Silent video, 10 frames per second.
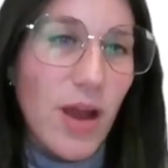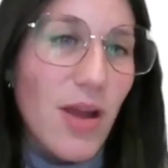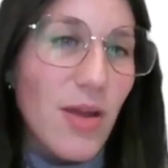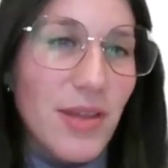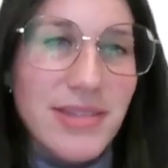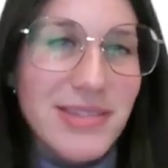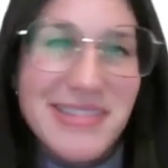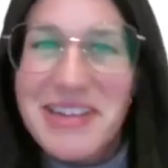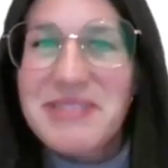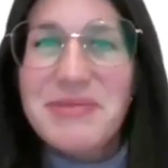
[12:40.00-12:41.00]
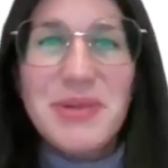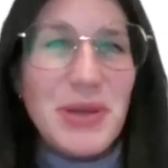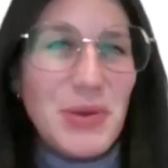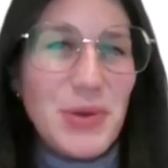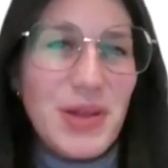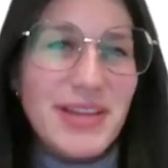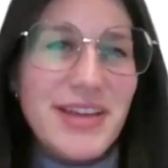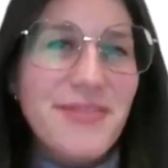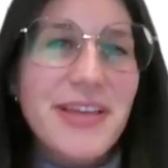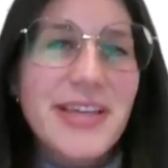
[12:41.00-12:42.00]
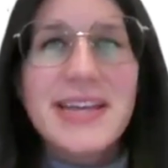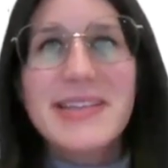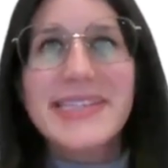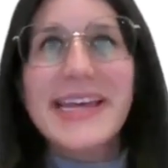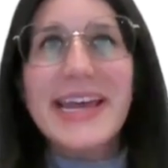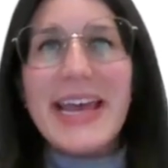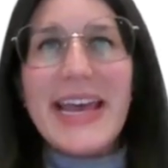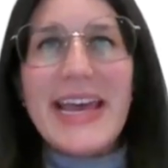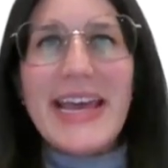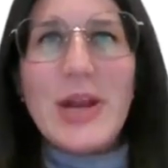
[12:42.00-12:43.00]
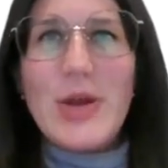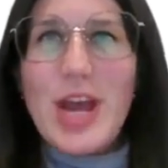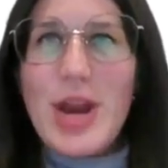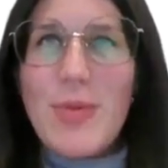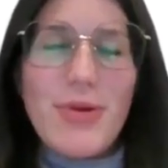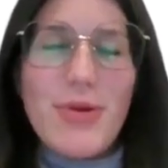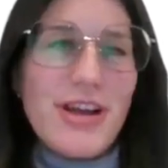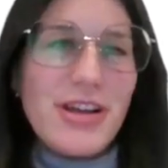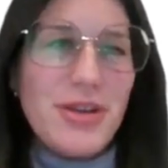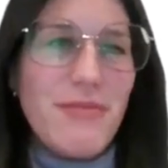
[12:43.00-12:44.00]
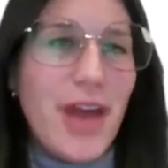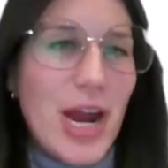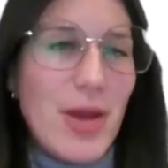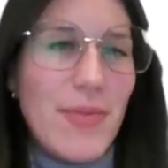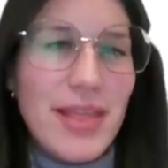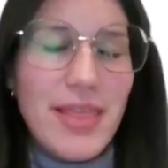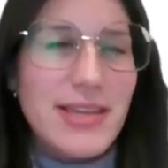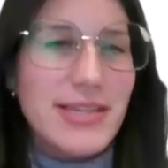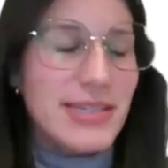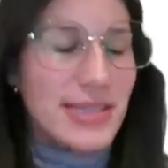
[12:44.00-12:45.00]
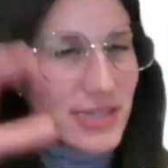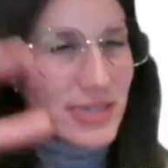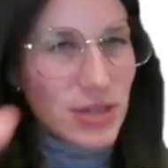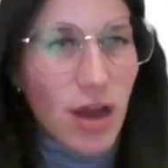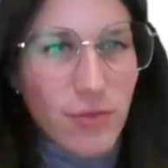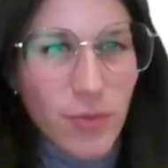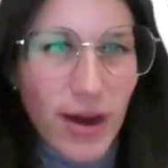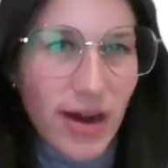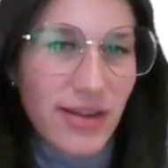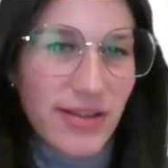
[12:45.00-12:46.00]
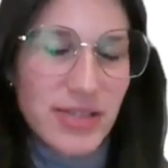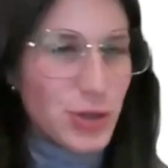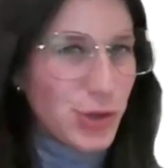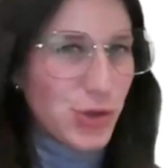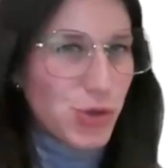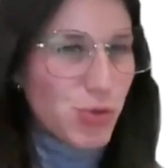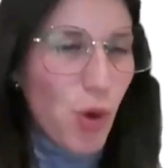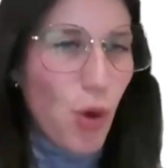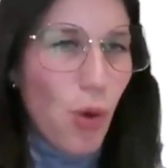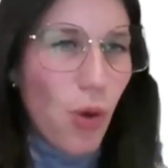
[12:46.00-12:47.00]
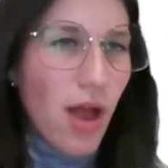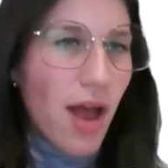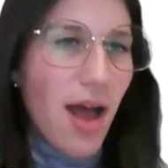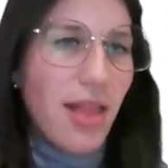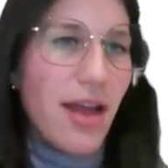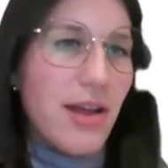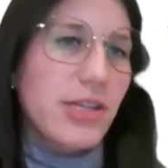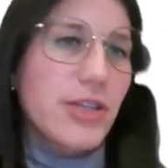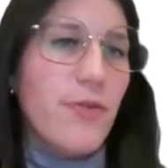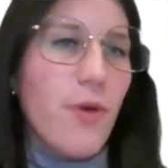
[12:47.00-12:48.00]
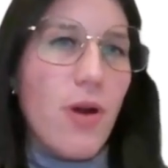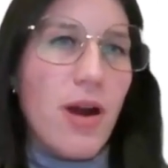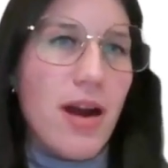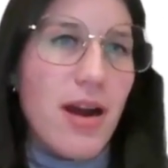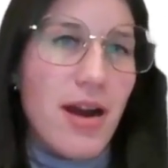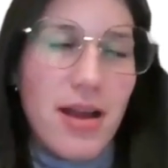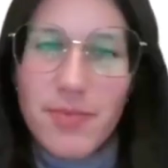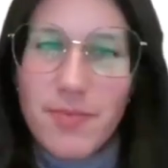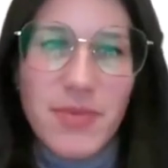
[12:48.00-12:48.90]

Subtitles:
Wow, that's really cool. It definitely sounds like, in a production environment, this software and this control allows for,